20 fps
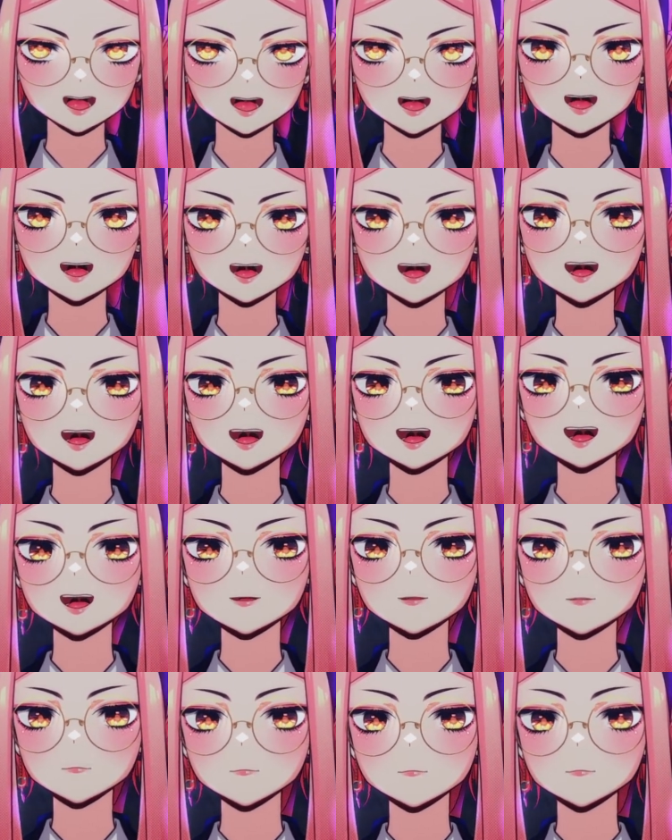And
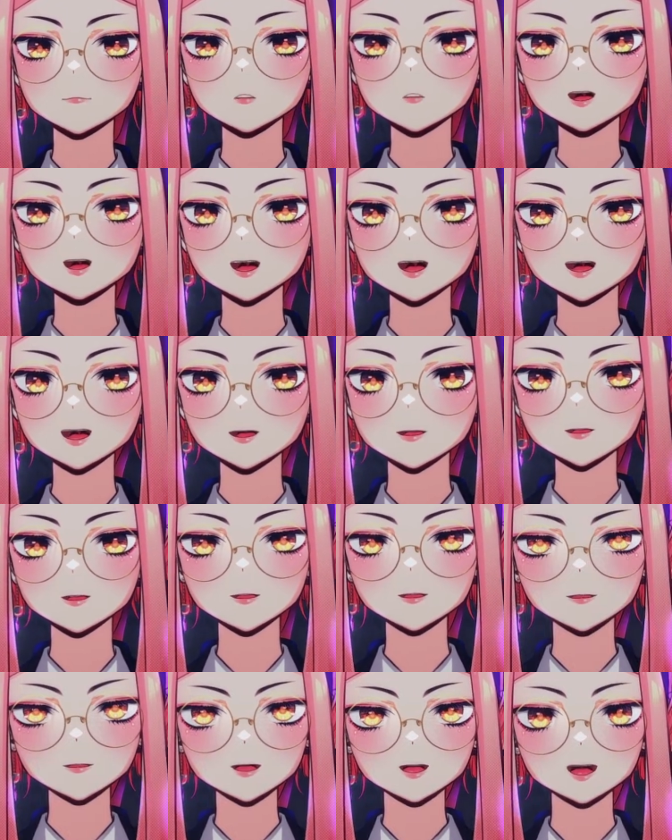Bartlett turned
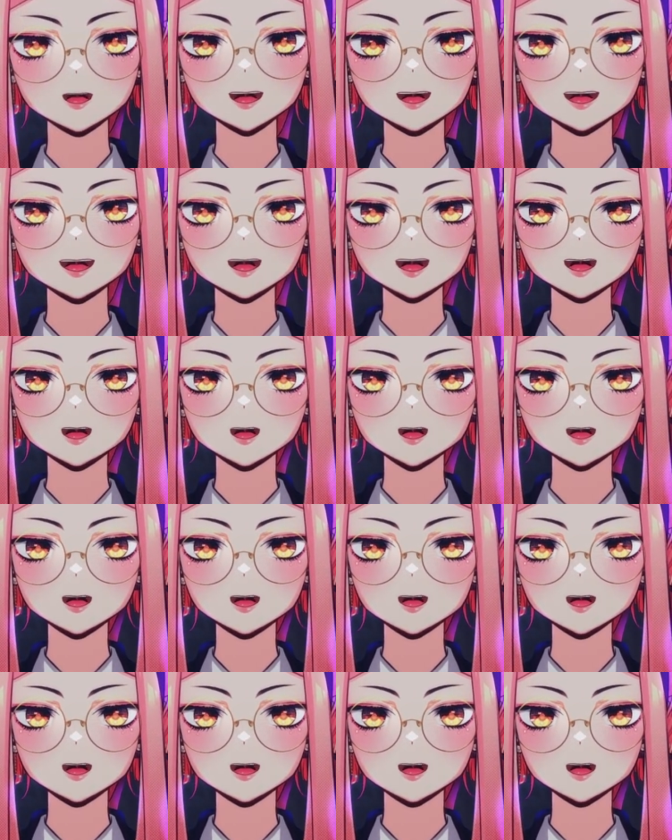to see